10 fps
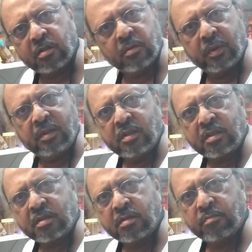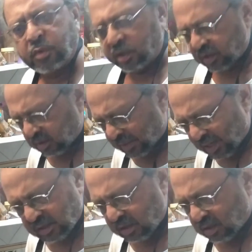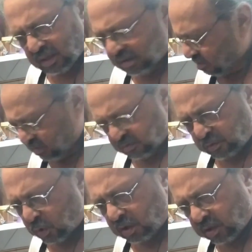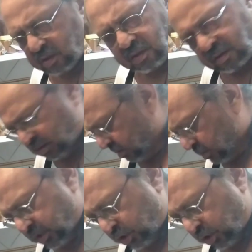we'll just put in the basil and water, and we